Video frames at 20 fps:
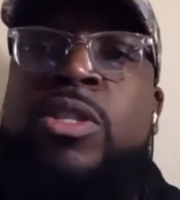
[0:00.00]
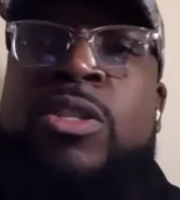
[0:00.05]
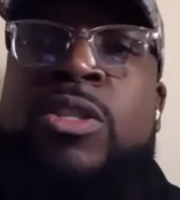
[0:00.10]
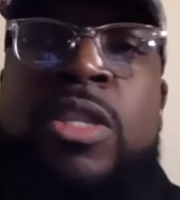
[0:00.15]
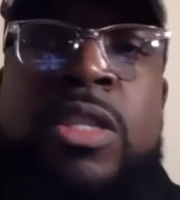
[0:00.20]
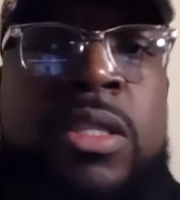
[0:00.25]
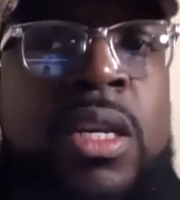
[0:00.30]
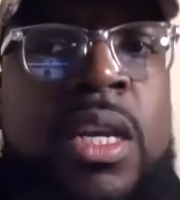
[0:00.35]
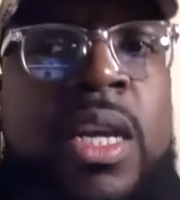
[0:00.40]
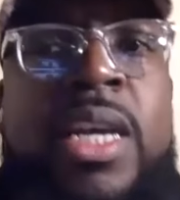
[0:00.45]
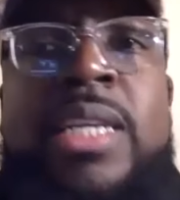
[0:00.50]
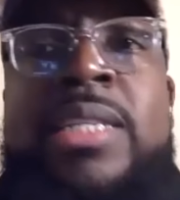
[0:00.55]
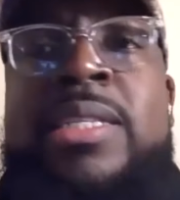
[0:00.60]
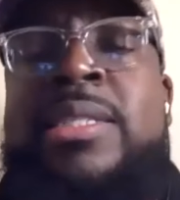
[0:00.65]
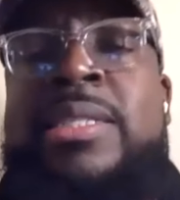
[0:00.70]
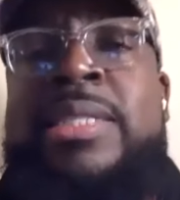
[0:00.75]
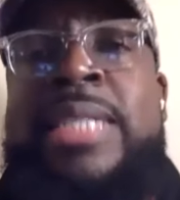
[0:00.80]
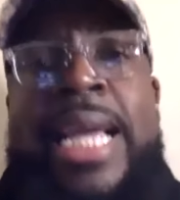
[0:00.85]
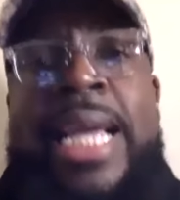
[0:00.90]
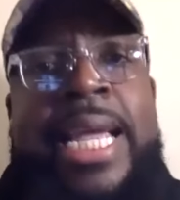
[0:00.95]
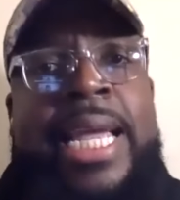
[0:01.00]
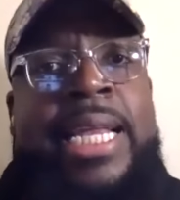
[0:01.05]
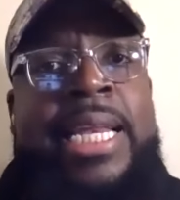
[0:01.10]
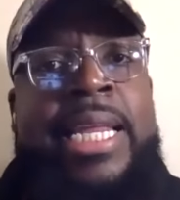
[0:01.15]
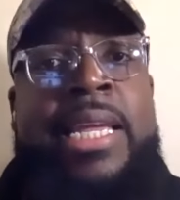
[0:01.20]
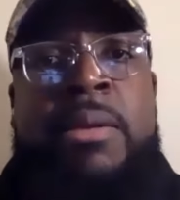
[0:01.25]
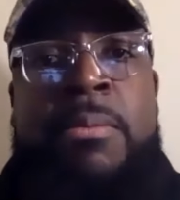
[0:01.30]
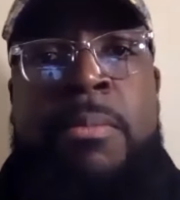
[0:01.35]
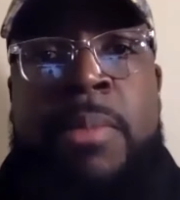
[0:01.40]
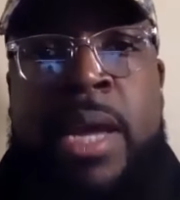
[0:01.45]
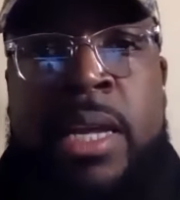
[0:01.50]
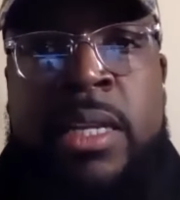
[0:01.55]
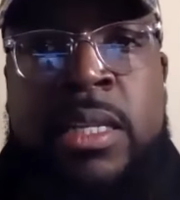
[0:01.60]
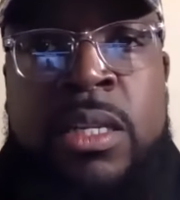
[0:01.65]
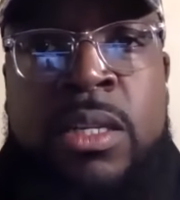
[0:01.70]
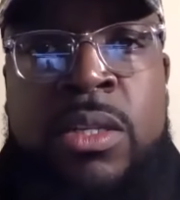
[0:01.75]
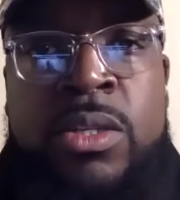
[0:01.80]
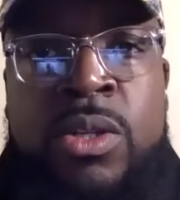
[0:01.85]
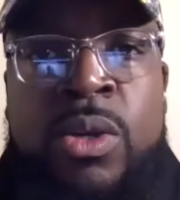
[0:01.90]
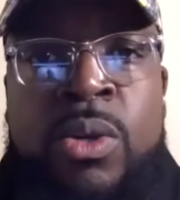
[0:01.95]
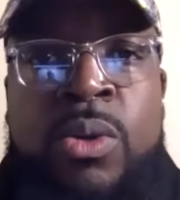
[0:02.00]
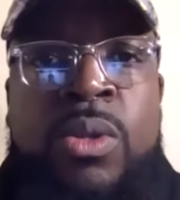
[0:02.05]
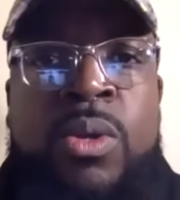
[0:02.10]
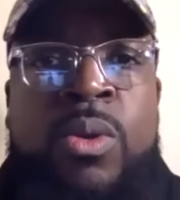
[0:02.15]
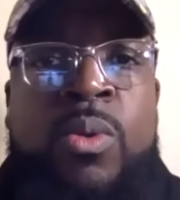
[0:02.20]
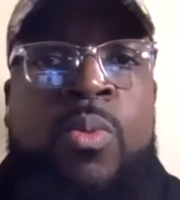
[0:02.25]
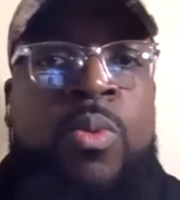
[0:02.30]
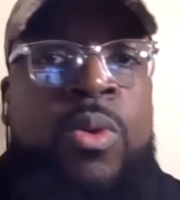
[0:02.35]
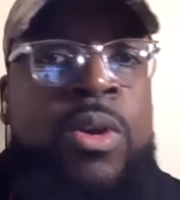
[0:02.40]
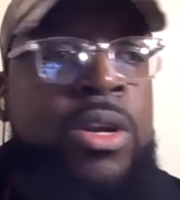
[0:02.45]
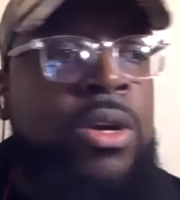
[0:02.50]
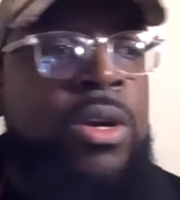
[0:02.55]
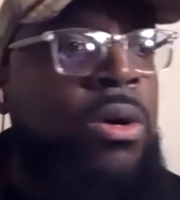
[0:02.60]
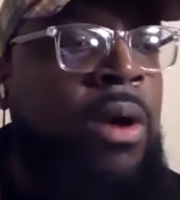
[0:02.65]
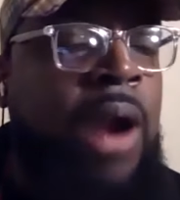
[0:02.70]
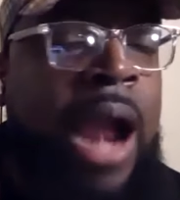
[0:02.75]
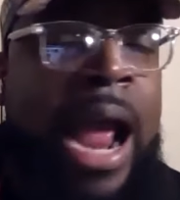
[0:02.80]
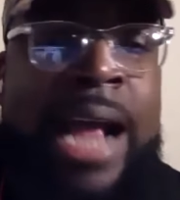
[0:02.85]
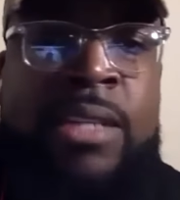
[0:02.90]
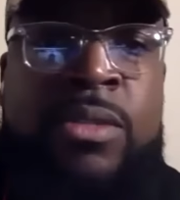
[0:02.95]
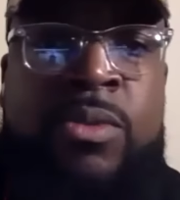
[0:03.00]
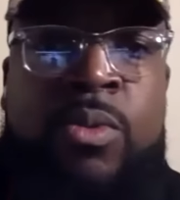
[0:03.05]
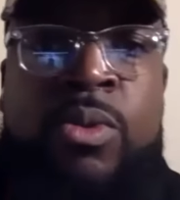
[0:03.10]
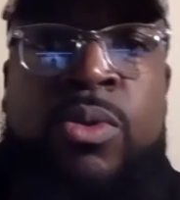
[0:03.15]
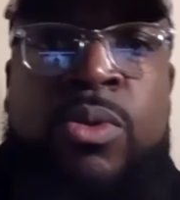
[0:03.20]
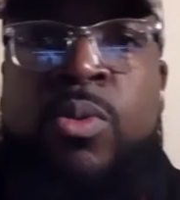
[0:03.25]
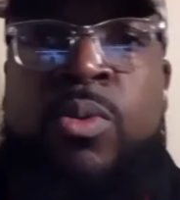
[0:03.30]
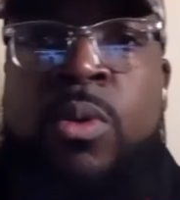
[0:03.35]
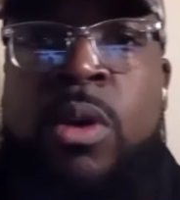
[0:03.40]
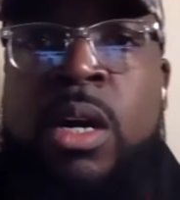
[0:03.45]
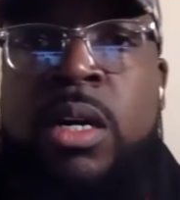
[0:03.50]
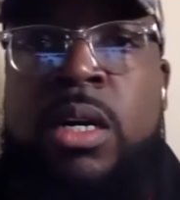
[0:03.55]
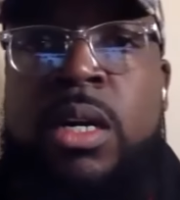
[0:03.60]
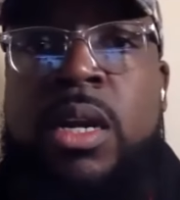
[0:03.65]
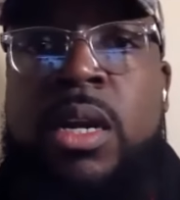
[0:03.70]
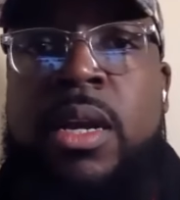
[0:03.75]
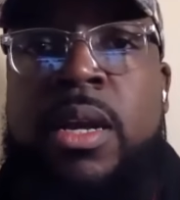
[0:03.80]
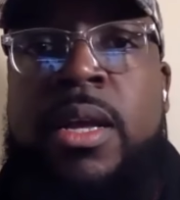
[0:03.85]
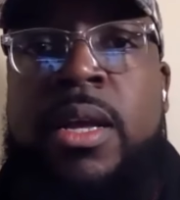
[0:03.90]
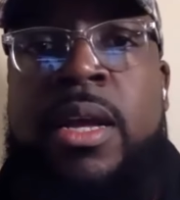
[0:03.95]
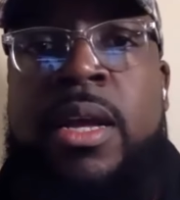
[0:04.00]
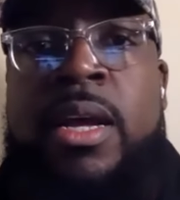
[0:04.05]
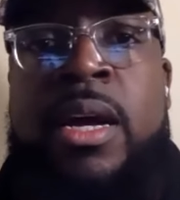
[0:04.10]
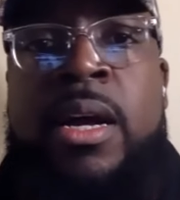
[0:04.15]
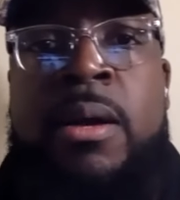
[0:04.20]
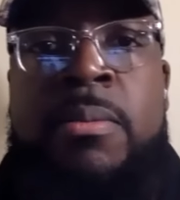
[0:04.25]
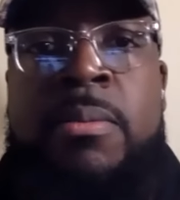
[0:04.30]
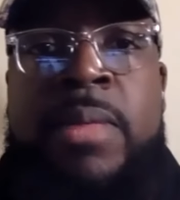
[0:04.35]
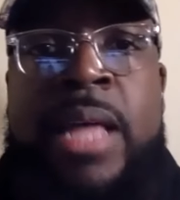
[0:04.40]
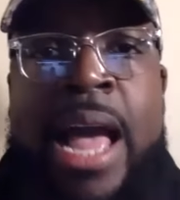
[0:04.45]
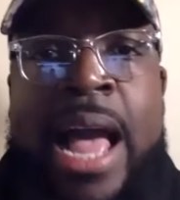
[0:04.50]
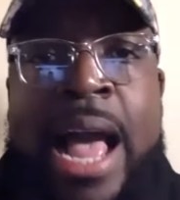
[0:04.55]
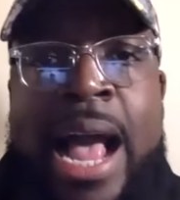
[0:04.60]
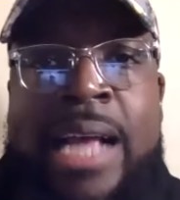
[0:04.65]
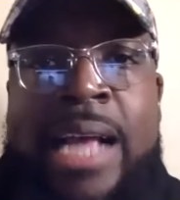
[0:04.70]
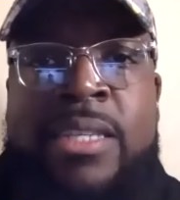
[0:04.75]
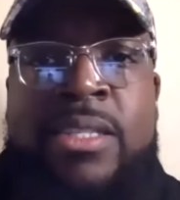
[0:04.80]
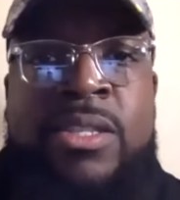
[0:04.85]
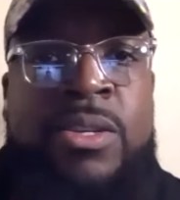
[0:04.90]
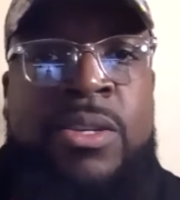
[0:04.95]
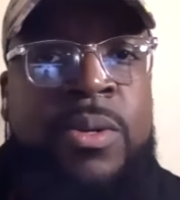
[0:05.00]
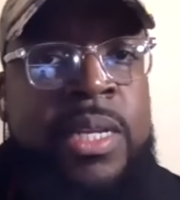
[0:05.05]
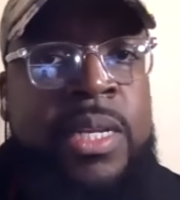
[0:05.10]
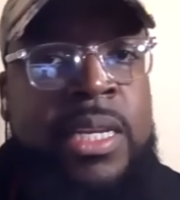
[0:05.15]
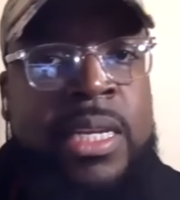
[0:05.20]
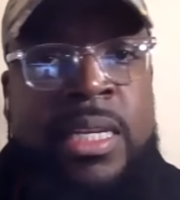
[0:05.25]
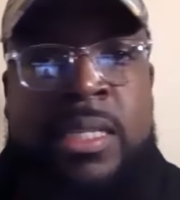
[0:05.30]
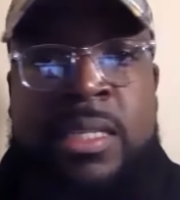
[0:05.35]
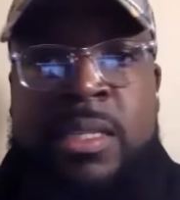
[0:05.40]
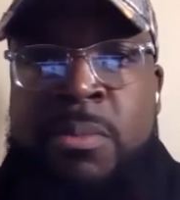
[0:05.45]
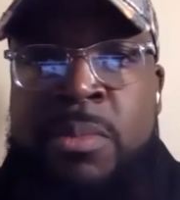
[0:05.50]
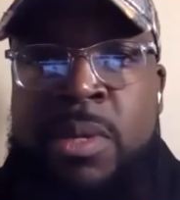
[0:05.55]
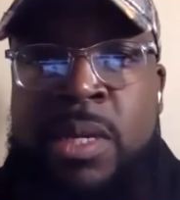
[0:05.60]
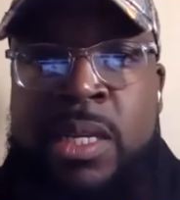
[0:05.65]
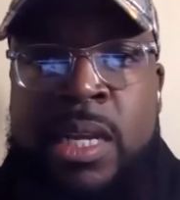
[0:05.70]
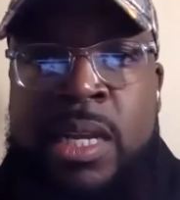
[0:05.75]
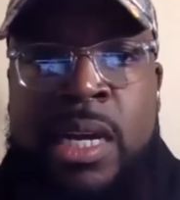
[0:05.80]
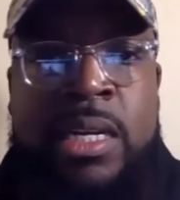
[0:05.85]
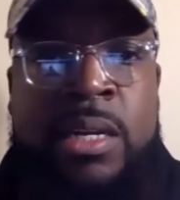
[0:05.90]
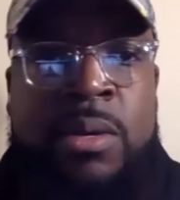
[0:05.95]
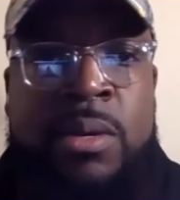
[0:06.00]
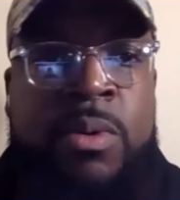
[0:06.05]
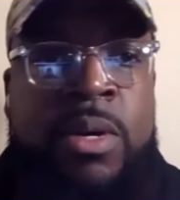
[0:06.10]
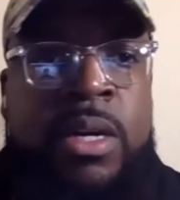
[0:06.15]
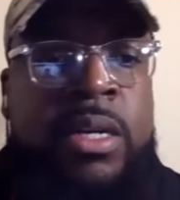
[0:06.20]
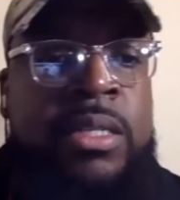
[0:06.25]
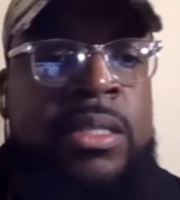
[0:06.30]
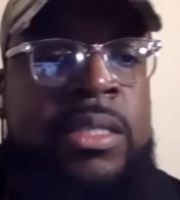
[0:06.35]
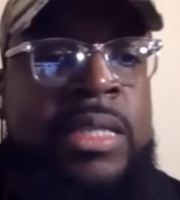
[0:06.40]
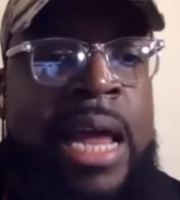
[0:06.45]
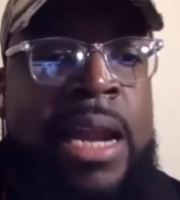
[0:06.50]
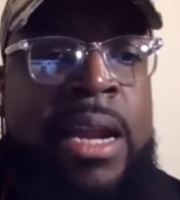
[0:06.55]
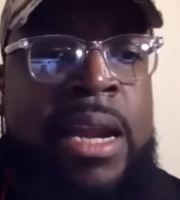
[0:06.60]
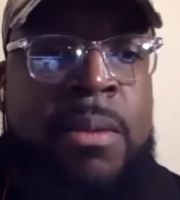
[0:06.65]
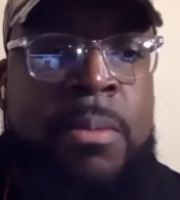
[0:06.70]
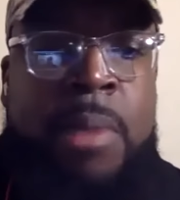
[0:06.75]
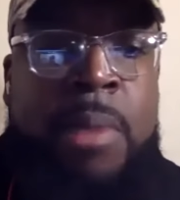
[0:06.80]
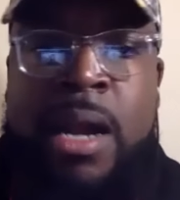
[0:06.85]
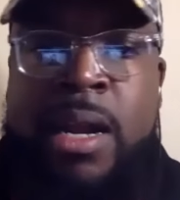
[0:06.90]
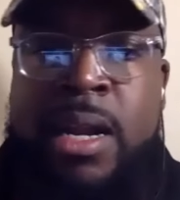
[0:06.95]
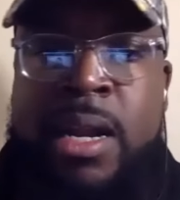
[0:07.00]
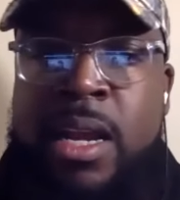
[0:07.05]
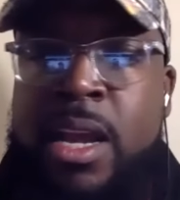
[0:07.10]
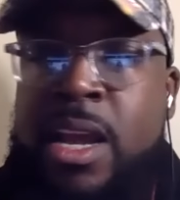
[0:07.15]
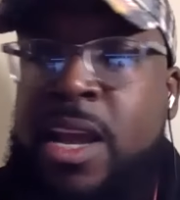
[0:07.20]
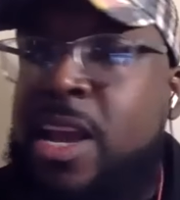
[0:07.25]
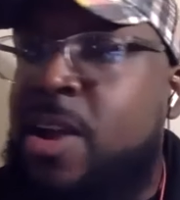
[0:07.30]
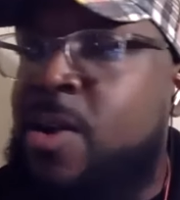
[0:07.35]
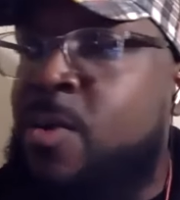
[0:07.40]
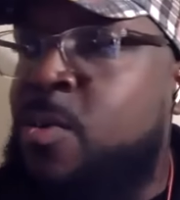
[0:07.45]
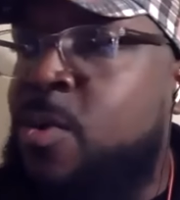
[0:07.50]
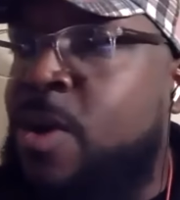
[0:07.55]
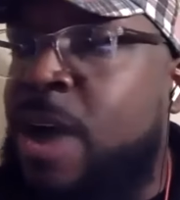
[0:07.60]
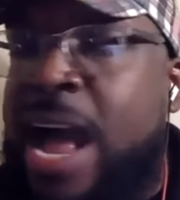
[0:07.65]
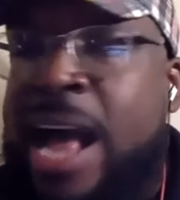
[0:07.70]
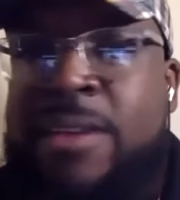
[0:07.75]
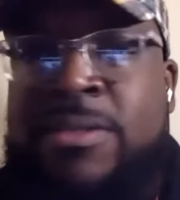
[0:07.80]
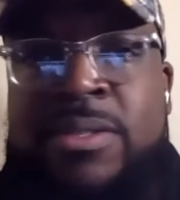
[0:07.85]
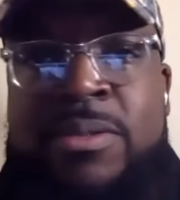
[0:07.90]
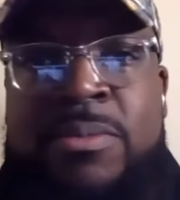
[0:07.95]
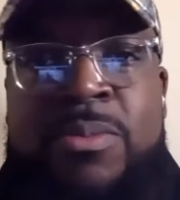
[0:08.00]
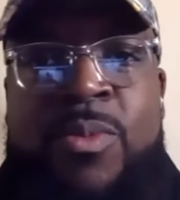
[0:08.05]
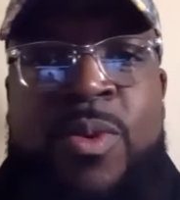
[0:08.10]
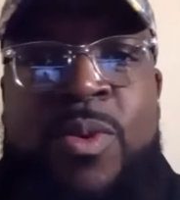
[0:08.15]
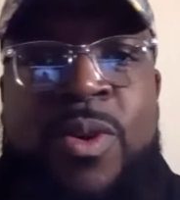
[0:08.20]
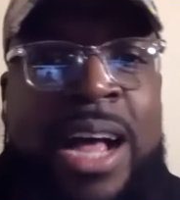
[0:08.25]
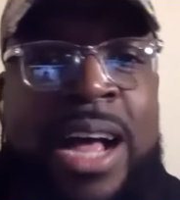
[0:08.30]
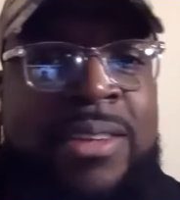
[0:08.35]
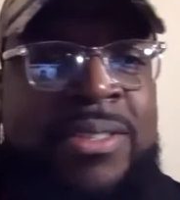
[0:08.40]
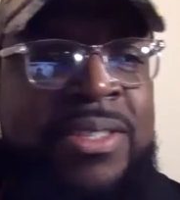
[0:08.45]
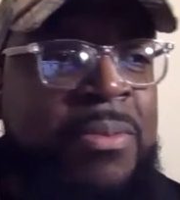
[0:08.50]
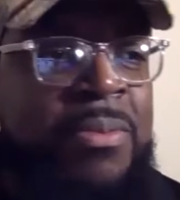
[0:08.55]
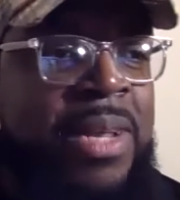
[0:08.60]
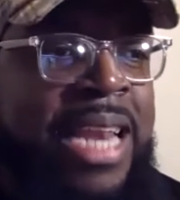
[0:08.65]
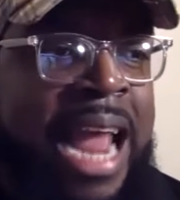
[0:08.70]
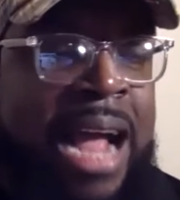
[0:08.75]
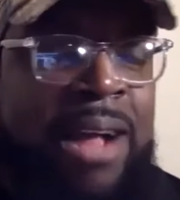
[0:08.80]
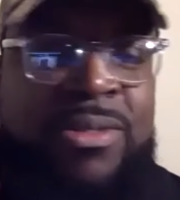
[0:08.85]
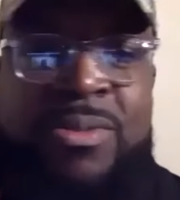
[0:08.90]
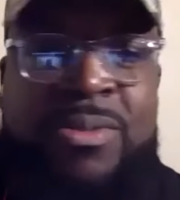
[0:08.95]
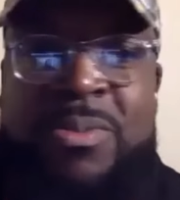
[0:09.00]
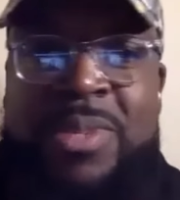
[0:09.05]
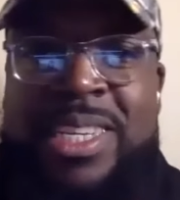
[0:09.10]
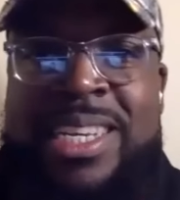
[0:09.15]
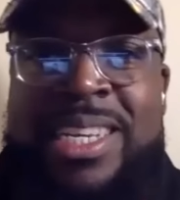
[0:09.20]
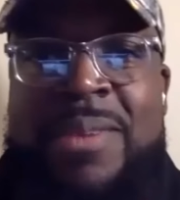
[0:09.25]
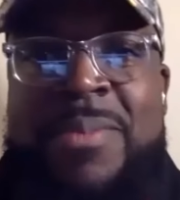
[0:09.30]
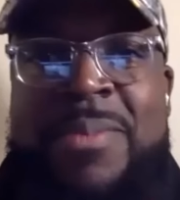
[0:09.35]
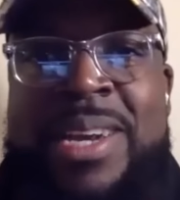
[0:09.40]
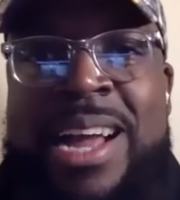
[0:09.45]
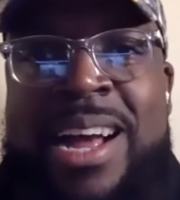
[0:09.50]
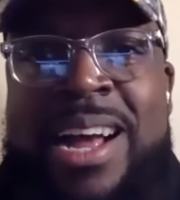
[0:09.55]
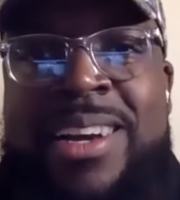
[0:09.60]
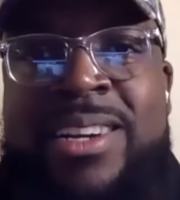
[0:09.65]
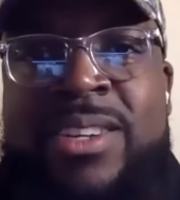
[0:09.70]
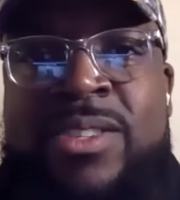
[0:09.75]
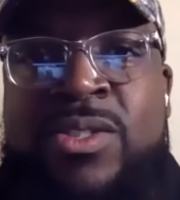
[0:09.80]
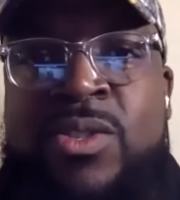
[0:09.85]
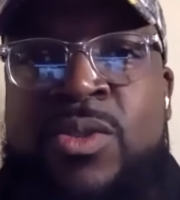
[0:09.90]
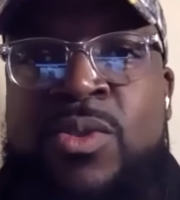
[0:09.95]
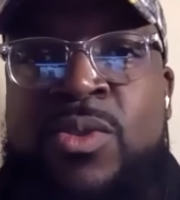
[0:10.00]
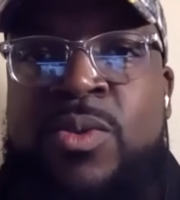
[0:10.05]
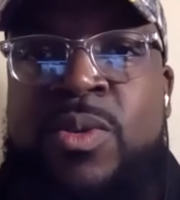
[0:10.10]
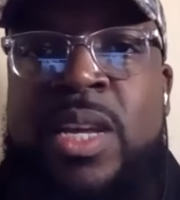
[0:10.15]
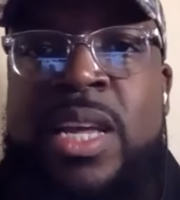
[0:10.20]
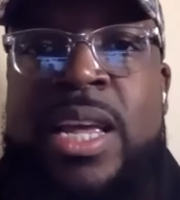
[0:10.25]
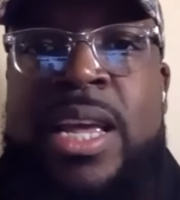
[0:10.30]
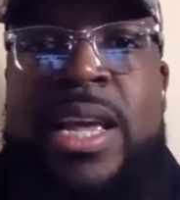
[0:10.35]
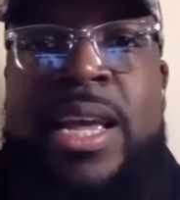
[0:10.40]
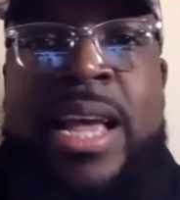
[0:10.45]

So just just digging in, man, to do the real grassroots work um, that has to and needs to be done, and we're excited about it. And we'll have some we'll have some announcement coming out here soon.